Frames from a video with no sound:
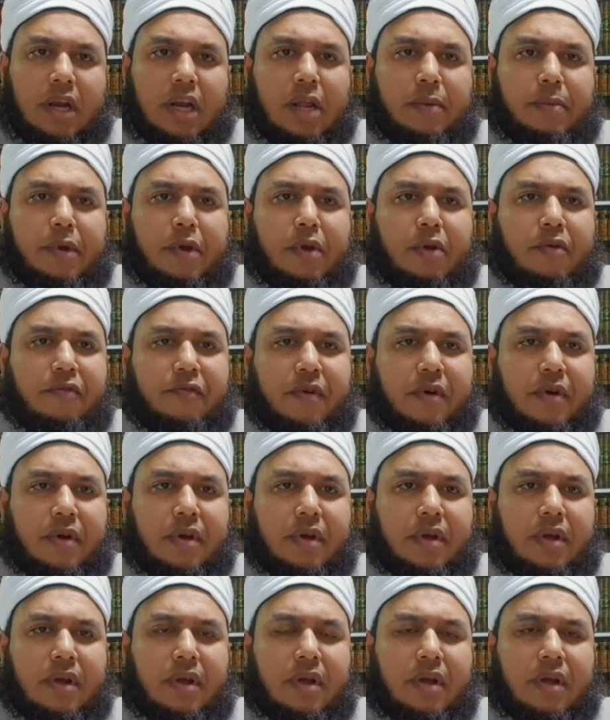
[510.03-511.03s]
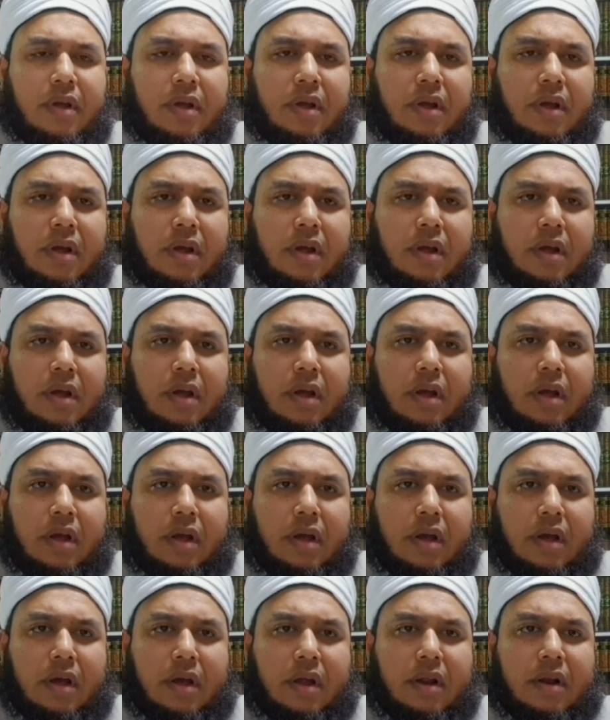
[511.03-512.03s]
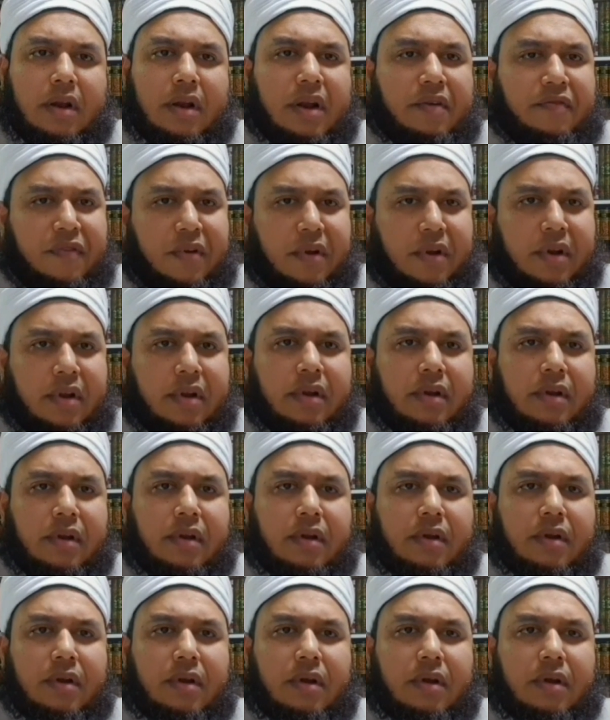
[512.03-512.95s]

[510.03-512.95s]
they may offer a Nafl